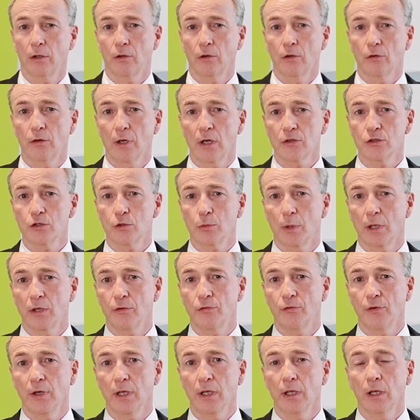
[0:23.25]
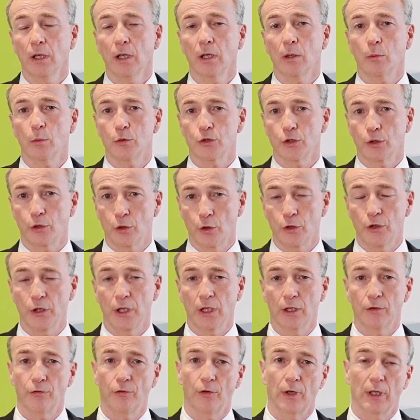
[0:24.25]
2023 was a good
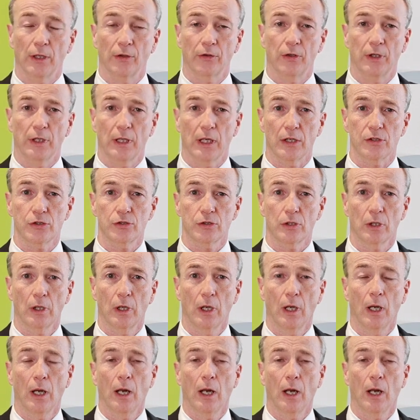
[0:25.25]
year for LTS.